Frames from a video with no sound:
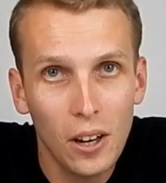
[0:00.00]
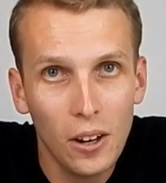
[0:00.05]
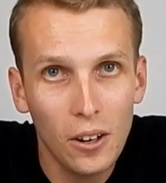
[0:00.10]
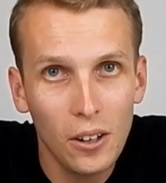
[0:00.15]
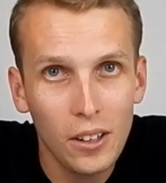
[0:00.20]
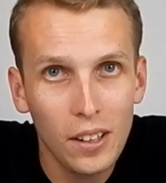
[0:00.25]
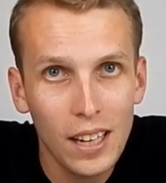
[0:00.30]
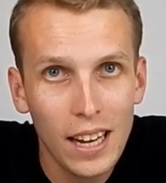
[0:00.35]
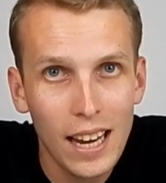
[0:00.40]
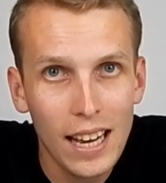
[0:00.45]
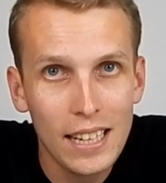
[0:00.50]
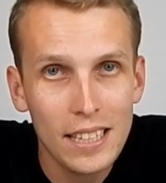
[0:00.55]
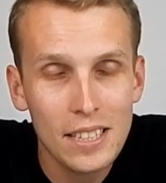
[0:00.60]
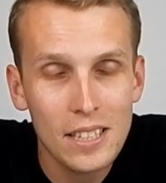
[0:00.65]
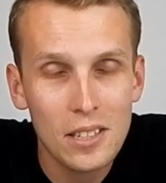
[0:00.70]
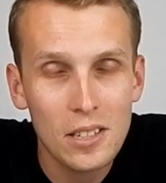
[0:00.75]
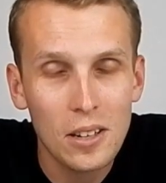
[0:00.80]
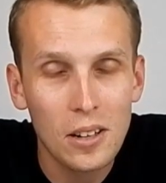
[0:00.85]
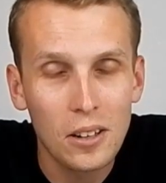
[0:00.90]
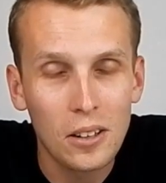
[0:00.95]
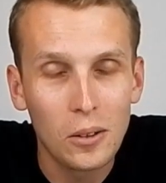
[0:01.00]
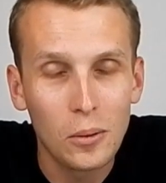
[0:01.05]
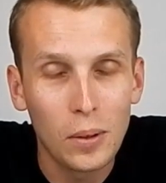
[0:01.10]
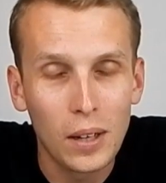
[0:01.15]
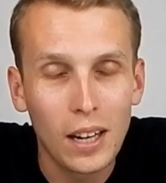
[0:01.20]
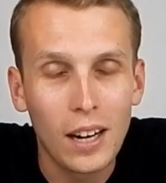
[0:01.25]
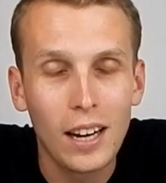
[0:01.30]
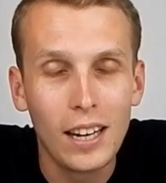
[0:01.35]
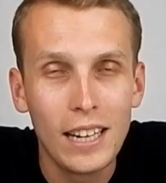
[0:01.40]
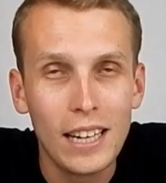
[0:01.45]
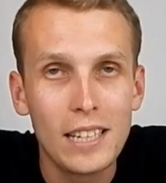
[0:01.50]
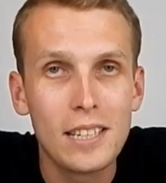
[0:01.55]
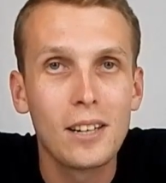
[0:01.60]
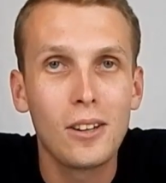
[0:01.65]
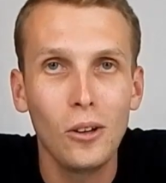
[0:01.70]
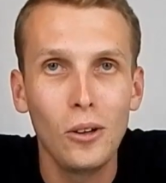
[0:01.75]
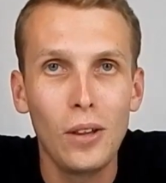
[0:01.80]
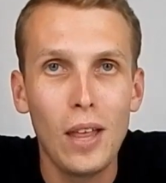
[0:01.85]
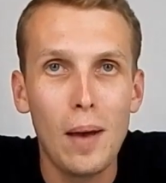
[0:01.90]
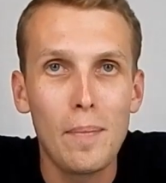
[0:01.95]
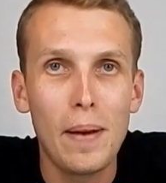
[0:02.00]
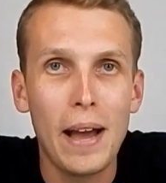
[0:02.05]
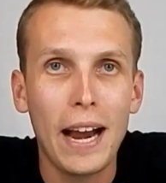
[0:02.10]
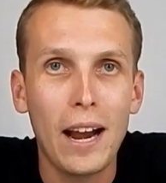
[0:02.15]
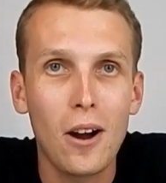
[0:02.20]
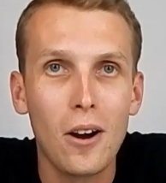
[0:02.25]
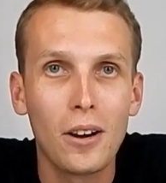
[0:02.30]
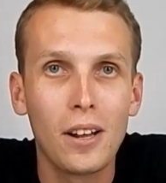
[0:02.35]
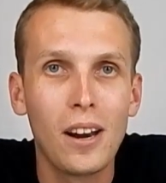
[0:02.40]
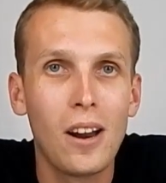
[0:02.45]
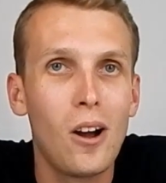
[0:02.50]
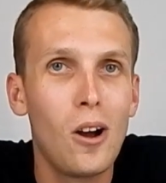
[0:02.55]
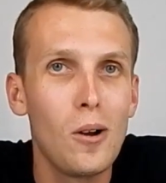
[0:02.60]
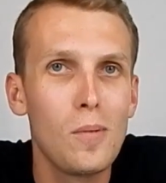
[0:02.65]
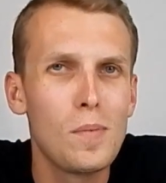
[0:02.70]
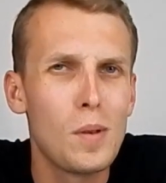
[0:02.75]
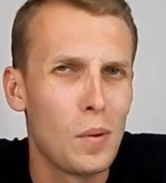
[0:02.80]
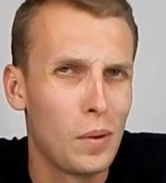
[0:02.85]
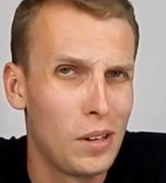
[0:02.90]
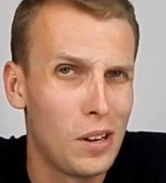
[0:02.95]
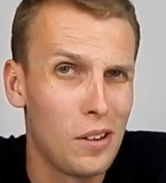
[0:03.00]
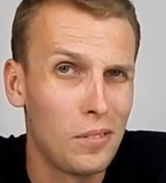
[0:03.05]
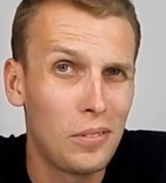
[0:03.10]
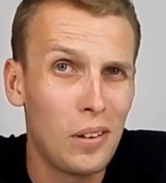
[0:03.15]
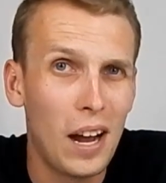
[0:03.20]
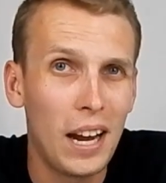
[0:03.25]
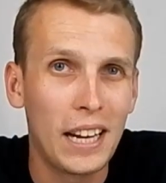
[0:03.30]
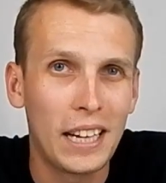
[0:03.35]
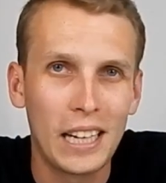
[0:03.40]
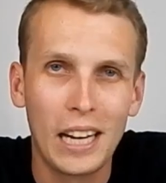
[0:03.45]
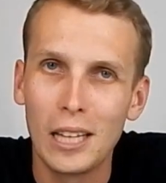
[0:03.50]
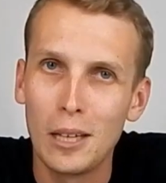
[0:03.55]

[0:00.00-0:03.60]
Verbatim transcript: to go yet, so we're going to need to glue that back on and hope that we're